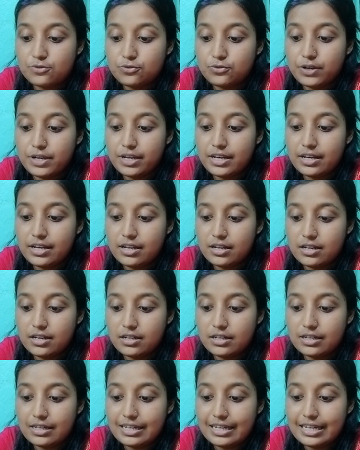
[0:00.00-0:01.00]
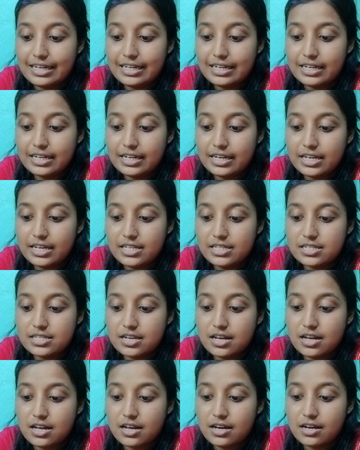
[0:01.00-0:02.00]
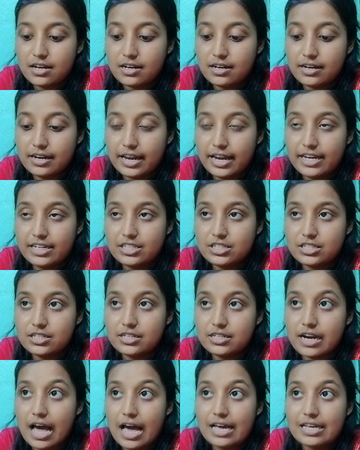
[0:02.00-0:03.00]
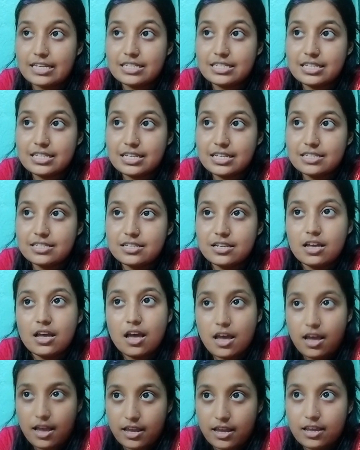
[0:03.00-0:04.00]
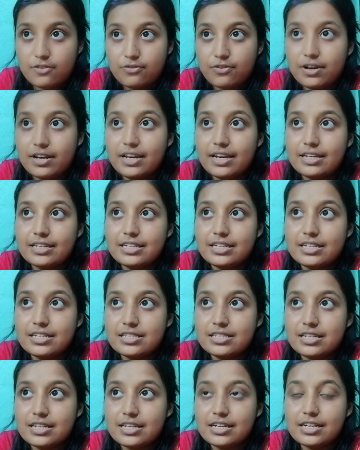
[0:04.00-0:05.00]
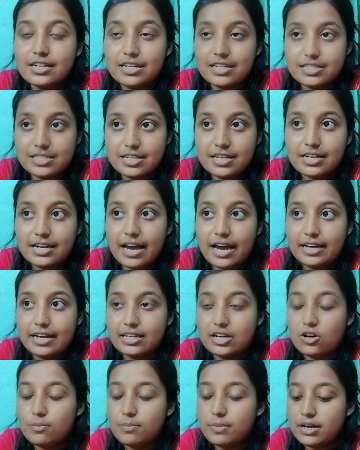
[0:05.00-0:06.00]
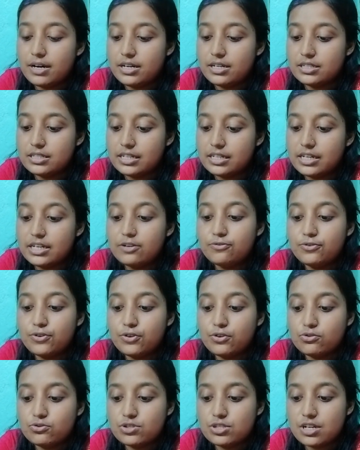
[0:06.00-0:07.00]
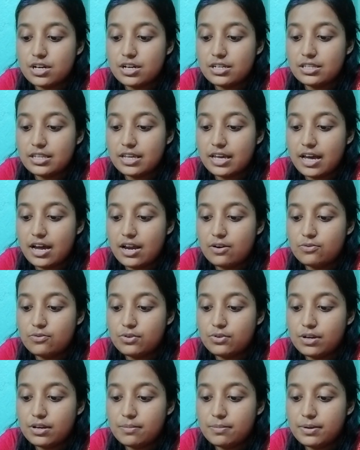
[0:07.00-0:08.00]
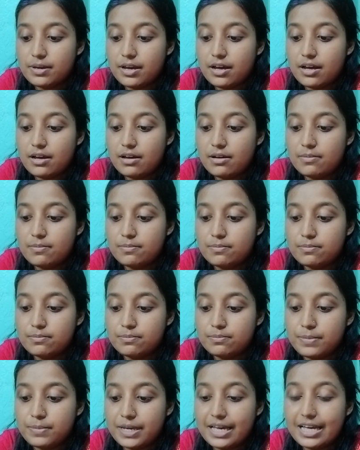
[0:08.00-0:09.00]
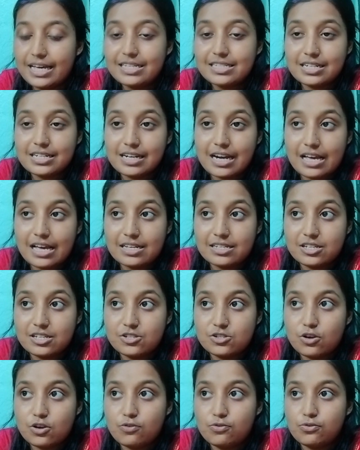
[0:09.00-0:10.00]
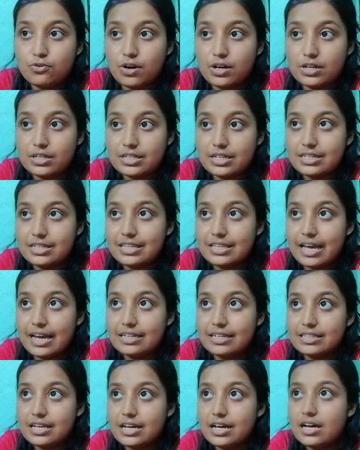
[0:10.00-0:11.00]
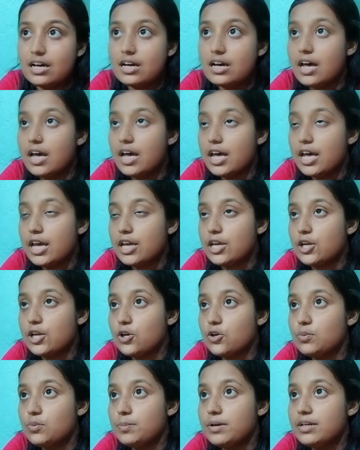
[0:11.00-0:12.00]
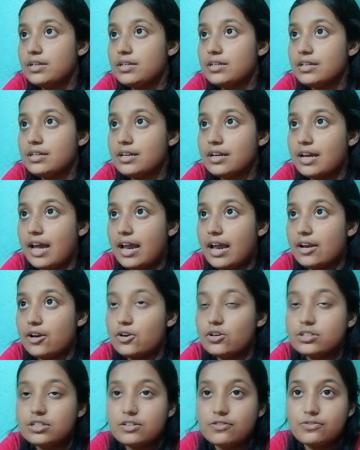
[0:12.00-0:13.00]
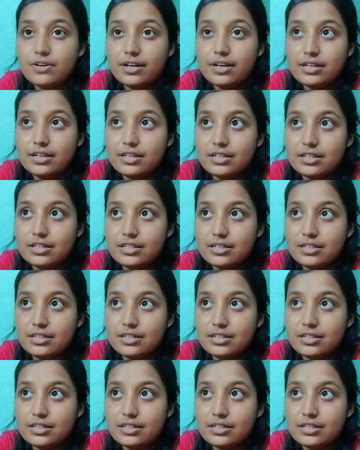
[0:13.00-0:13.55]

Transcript: will increase a great crisis. Even it is increasing right now, but in future there will be a biggest crisis of water that the human cannot even